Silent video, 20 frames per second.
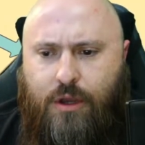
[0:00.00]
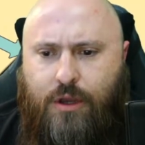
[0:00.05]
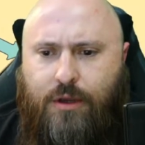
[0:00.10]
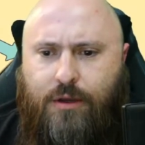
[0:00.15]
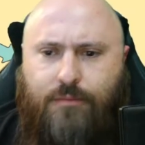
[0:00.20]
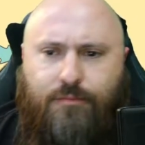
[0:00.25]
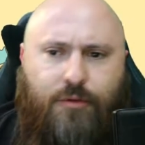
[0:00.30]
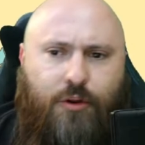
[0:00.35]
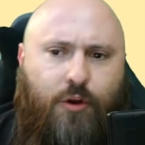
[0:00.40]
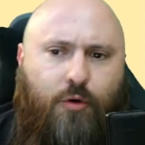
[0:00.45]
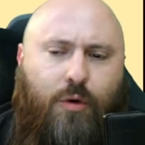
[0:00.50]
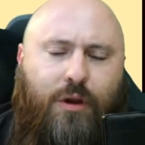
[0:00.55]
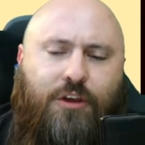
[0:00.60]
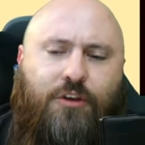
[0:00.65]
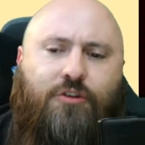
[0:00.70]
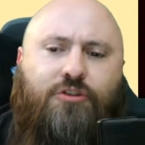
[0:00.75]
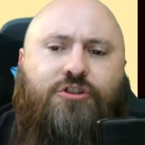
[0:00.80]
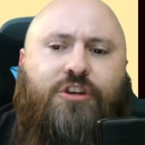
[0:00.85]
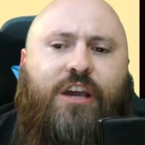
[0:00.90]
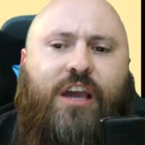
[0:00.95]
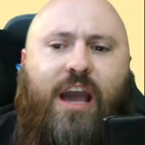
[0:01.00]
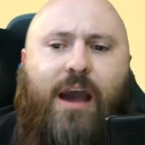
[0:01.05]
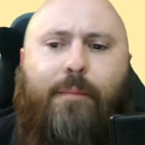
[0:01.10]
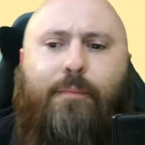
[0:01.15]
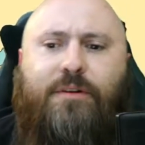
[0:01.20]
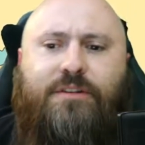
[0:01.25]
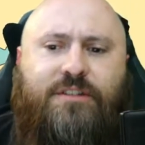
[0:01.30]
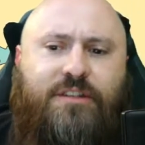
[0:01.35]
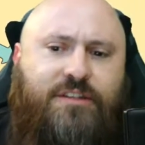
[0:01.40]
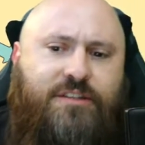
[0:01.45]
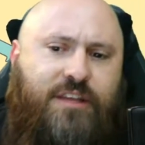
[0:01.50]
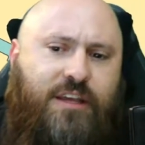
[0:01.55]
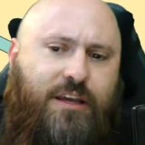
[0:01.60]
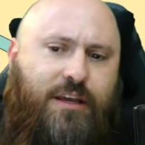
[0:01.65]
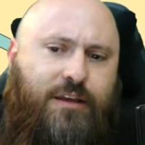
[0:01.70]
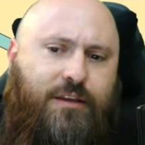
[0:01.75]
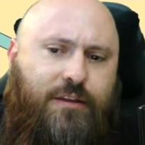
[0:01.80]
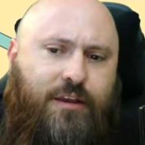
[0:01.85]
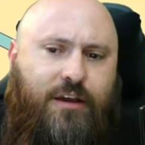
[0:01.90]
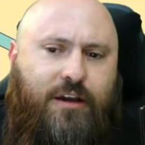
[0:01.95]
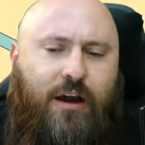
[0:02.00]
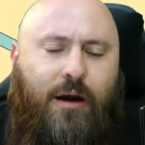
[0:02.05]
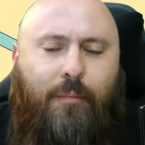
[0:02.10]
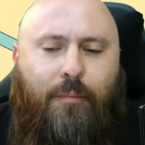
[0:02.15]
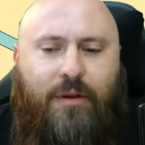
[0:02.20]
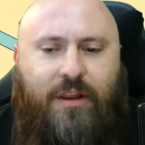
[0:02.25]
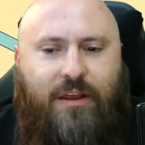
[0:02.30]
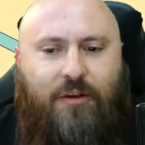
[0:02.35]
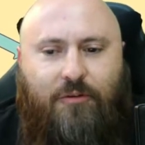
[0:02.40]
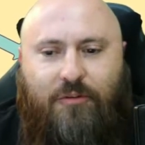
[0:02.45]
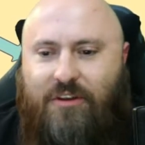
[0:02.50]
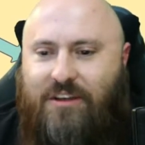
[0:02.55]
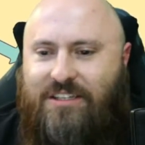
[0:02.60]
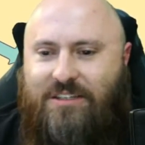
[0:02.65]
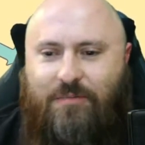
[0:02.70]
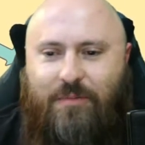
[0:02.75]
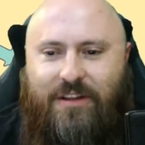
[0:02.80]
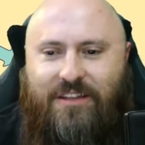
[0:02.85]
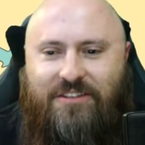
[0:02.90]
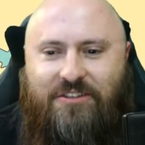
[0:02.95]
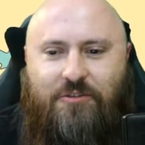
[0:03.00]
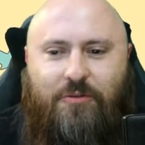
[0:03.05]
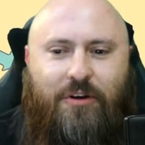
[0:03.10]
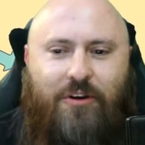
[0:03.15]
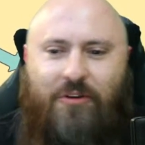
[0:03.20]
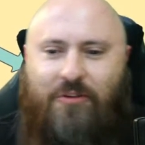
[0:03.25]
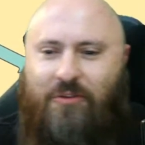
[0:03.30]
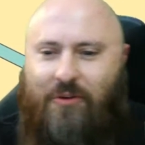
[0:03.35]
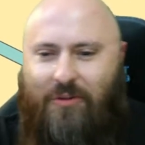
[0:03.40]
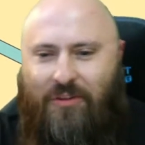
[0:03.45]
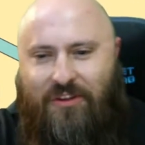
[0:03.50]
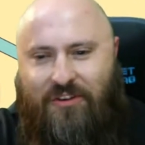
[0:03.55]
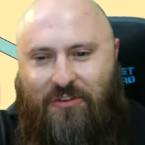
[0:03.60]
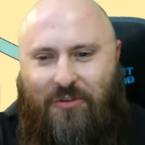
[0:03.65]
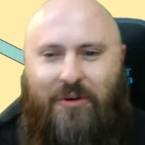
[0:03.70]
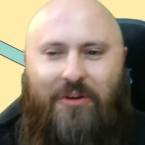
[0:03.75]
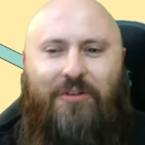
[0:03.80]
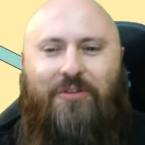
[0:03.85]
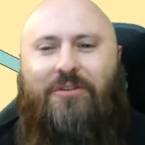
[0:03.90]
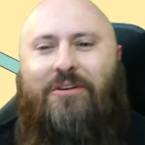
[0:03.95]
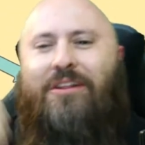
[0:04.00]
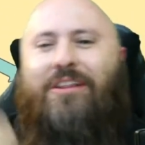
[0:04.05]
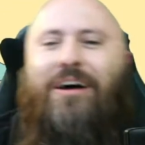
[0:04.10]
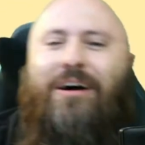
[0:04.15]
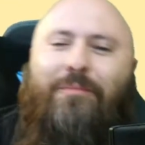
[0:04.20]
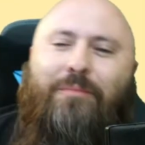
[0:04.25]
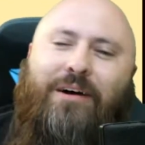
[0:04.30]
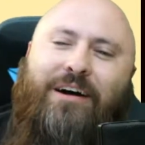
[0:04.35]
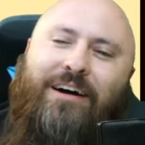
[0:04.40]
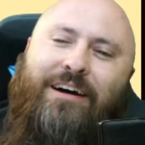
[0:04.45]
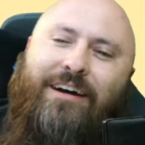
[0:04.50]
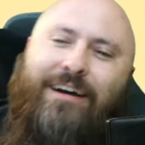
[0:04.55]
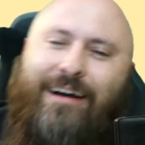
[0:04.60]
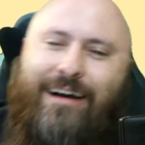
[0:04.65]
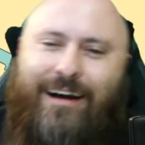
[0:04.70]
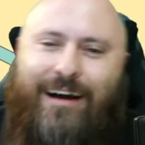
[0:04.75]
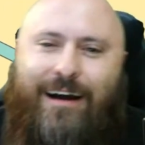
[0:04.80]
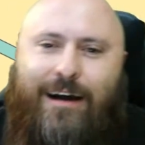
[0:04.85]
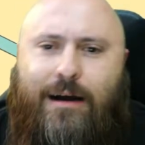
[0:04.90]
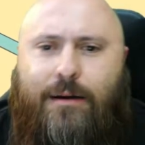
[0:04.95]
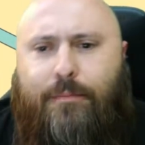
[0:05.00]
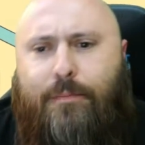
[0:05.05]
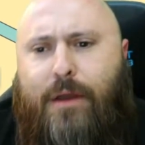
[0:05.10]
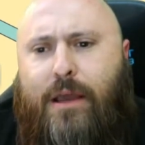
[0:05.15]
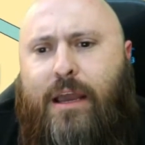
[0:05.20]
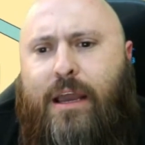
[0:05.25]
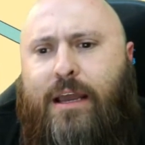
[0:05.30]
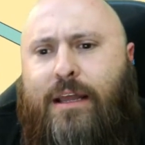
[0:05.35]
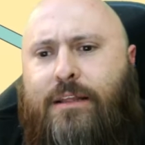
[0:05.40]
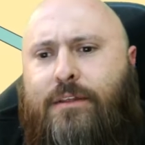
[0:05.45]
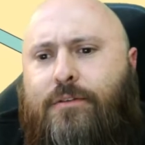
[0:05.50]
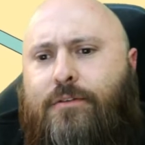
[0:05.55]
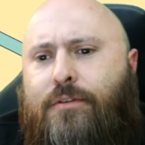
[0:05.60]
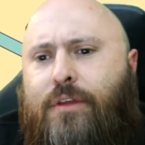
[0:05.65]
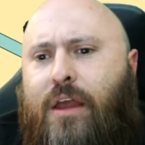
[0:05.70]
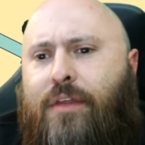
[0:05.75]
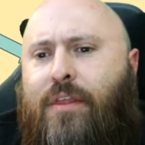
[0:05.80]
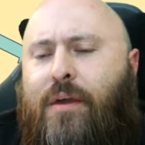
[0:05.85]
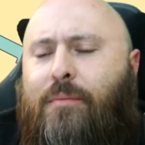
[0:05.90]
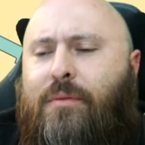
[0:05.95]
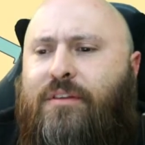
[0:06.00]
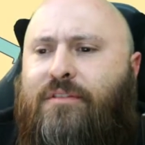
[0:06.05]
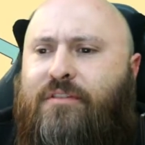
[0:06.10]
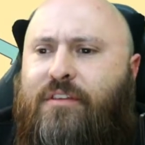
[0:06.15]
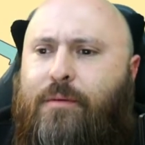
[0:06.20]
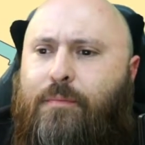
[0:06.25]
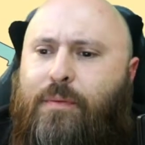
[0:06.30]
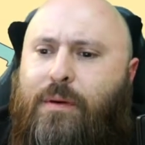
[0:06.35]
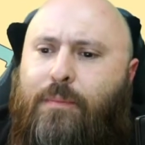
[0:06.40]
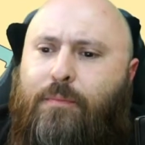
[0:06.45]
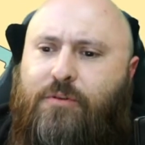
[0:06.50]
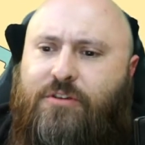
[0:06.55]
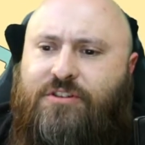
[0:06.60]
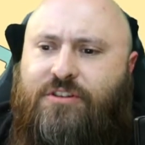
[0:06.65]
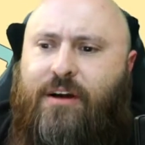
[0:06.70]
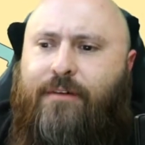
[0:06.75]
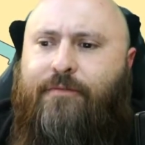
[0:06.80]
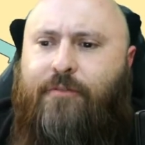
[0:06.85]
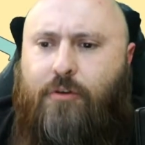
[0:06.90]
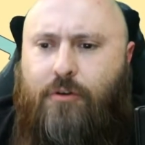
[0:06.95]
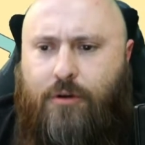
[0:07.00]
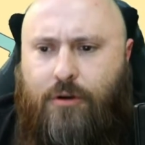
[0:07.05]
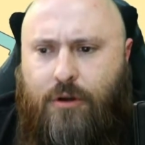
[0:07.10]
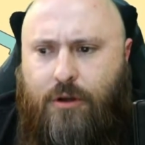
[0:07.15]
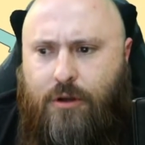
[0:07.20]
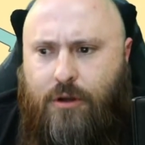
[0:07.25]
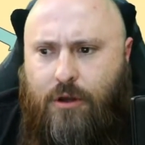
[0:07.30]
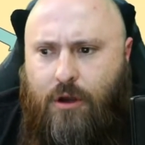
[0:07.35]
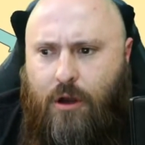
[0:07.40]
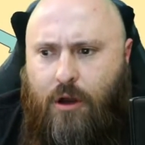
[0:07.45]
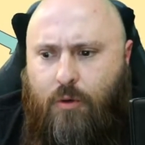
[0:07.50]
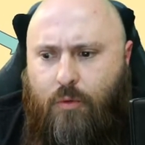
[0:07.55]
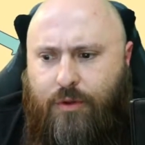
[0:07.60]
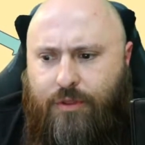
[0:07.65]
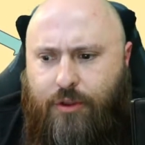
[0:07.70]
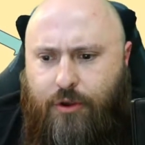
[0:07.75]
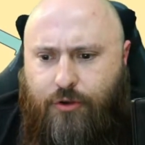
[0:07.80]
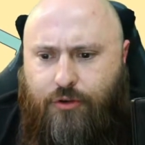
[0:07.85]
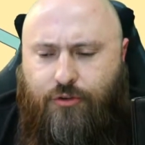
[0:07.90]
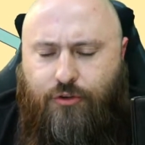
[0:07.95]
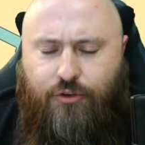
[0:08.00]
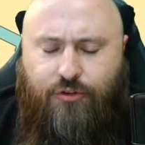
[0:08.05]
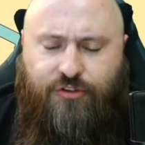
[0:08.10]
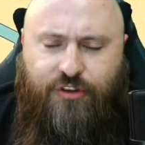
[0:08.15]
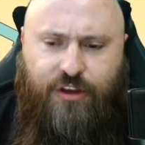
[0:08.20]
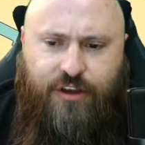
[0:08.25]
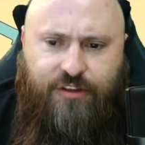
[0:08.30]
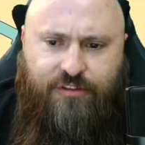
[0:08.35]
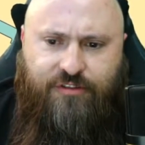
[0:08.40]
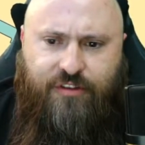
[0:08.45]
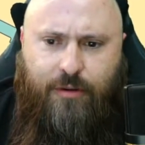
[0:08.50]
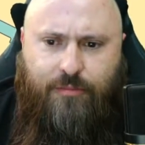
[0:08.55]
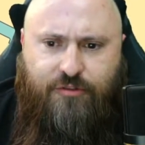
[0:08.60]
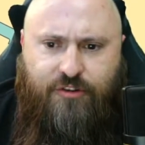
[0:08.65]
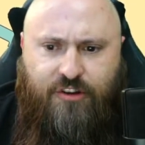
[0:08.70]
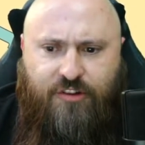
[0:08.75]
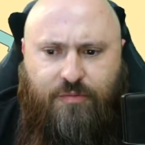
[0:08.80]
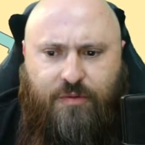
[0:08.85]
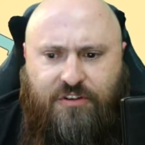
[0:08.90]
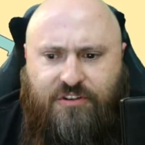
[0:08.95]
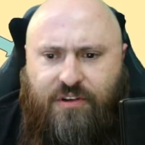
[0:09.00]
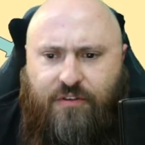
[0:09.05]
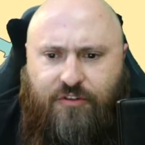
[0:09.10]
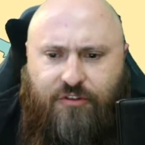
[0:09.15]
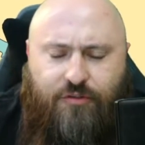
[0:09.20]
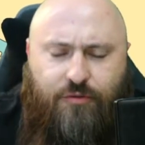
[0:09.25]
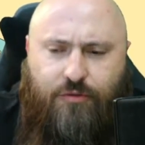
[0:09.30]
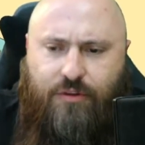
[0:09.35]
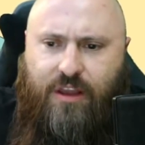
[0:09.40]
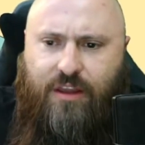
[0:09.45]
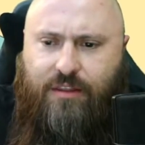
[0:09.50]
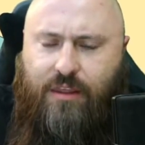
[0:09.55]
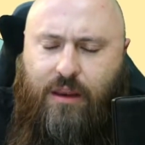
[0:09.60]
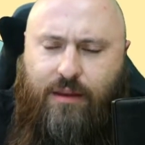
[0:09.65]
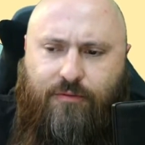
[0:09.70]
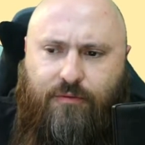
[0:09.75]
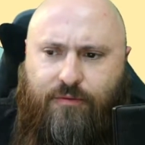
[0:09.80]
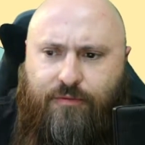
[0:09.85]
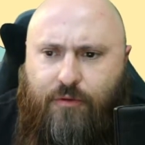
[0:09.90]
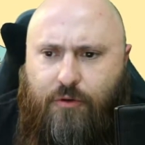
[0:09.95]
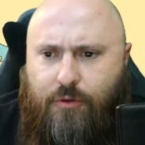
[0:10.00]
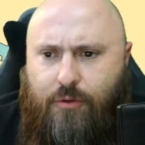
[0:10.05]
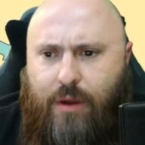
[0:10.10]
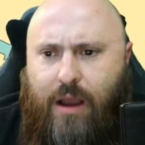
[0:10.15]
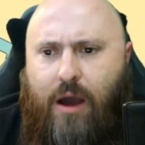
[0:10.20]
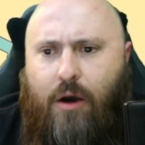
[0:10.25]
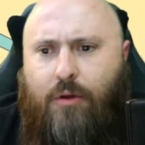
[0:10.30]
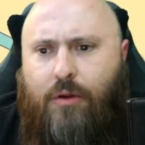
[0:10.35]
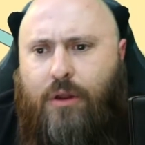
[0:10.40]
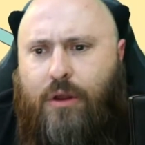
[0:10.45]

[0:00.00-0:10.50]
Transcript: what usually happens is the company only spends 200. They're in the 200 club, and that means that people suffer when they're using consumption, especially as you take that even further out.